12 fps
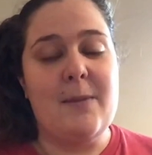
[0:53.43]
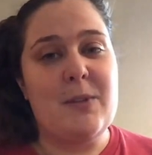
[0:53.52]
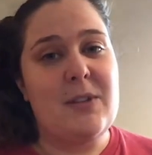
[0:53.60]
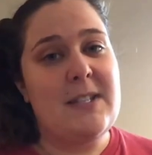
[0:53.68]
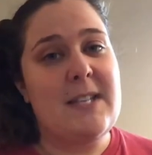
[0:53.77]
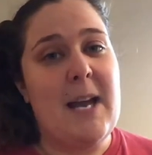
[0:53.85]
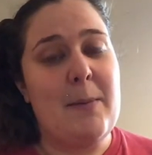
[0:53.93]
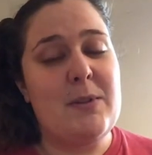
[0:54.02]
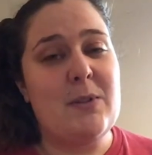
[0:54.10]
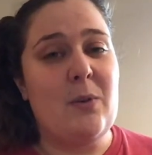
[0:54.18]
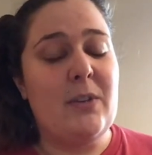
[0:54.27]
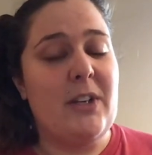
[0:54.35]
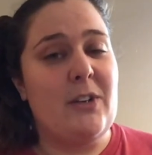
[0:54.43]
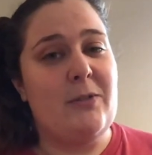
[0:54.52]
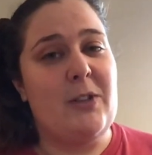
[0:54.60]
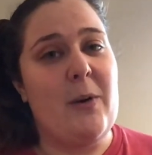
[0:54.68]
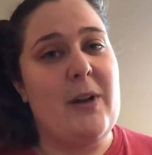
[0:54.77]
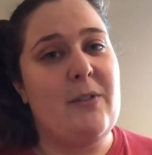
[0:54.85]
So the sap is only going to
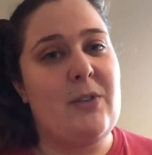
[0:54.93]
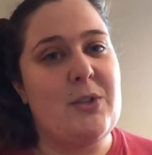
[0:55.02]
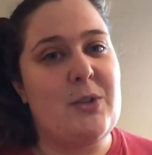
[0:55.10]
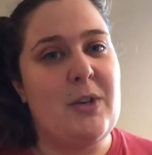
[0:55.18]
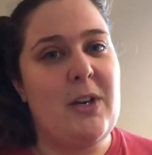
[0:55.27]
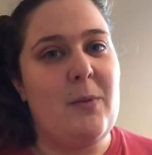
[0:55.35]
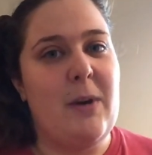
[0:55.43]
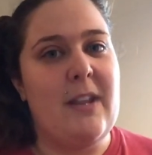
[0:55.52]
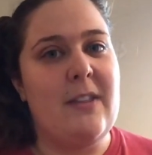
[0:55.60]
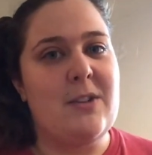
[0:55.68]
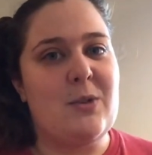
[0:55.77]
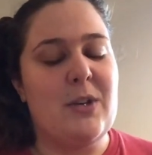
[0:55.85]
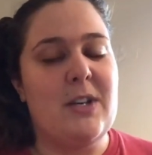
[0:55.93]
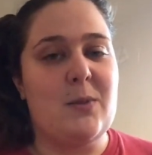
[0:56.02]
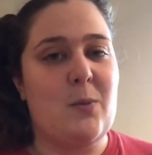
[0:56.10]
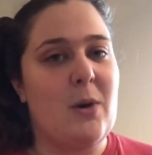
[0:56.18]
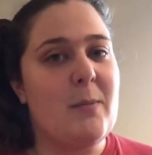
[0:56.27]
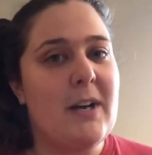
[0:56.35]
flow out of your tree when the tree
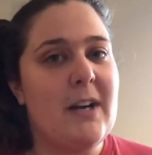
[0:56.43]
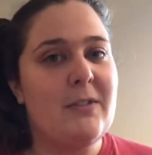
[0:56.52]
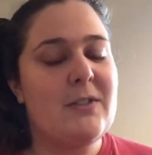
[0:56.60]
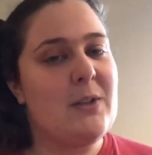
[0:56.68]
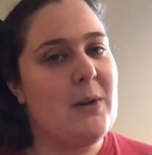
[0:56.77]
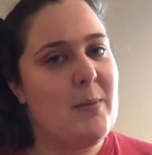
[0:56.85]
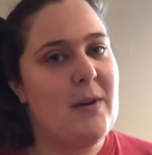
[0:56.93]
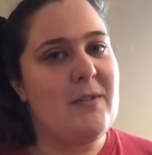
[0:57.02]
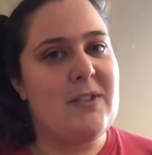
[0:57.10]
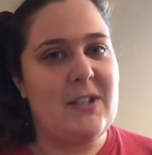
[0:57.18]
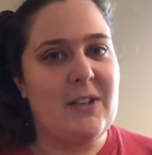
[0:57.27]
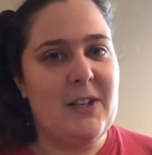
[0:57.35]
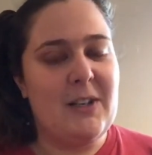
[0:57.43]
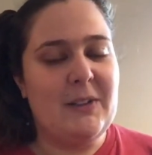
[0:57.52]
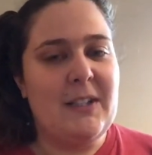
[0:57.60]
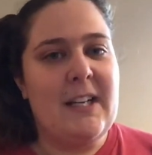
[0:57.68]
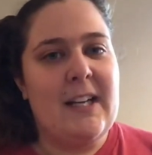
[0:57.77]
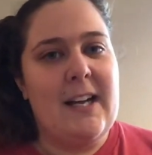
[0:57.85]
is warm enough, so above zero.
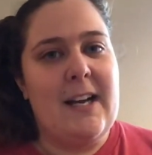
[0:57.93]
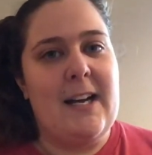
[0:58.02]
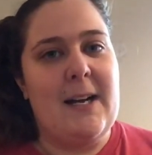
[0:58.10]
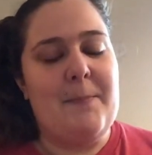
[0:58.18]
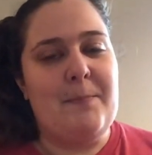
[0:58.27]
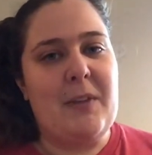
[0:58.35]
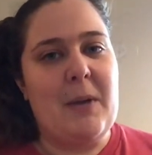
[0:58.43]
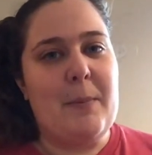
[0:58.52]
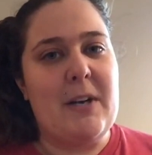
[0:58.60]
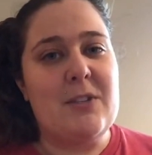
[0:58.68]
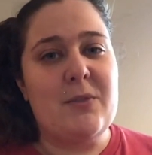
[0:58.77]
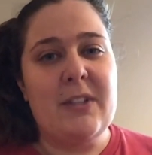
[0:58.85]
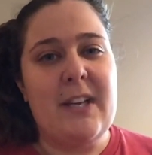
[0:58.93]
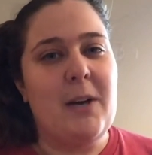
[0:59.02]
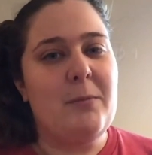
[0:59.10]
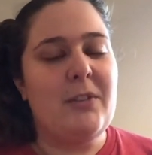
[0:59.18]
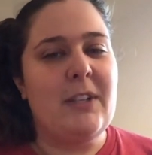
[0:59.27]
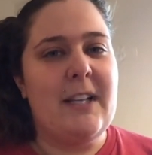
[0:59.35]
But it's really
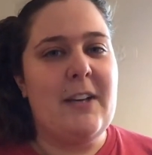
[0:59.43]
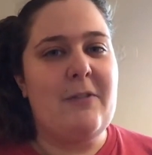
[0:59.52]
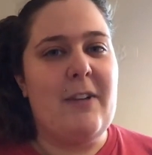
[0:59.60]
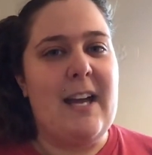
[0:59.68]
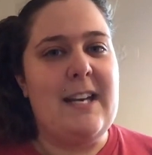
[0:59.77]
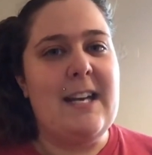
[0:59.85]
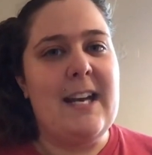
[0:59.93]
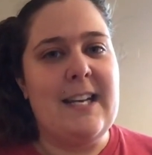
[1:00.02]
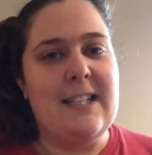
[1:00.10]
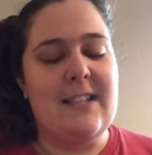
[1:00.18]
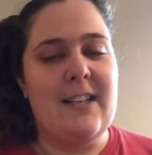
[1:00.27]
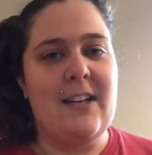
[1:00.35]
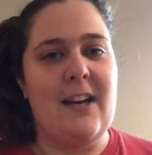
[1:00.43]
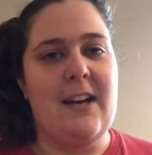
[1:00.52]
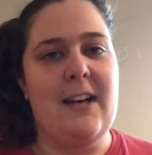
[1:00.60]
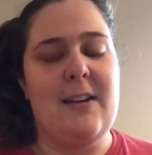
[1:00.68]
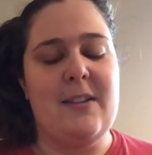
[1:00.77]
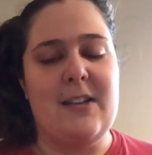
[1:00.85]
helpful if at night
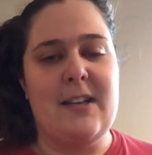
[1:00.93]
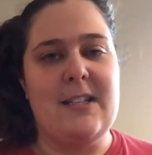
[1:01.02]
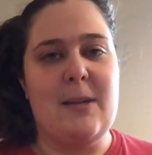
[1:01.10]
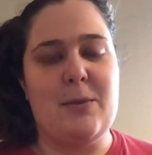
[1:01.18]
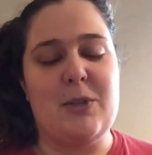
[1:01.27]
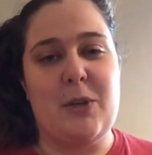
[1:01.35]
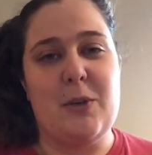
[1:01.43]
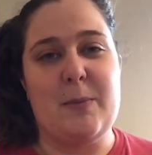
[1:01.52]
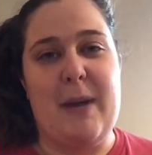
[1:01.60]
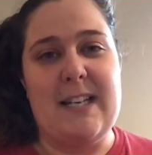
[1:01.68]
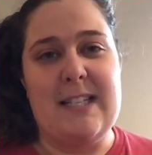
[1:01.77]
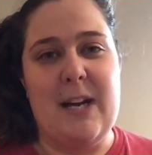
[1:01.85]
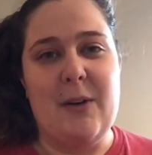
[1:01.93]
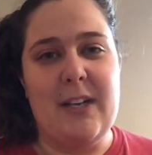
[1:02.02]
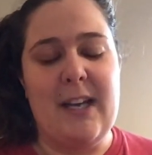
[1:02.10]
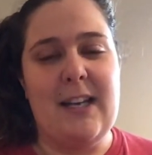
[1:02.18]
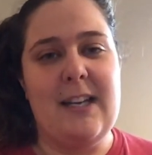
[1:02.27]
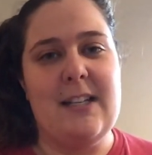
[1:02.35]
the temperature goes back down
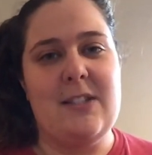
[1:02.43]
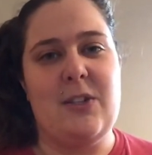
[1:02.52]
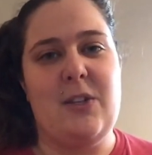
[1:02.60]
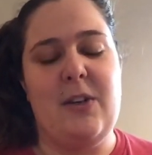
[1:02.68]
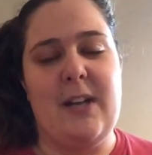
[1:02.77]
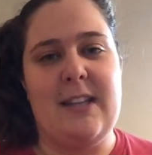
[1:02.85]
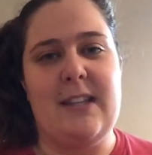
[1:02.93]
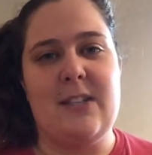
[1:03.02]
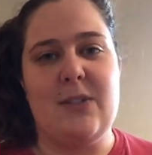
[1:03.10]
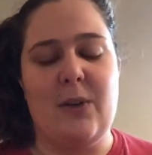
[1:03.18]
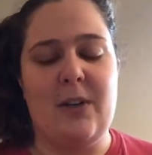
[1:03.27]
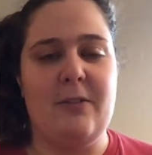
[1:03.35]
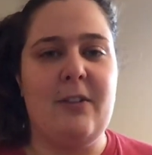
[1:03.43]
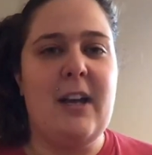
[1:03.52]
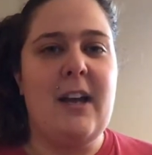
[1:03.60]
again, and so you get this sort of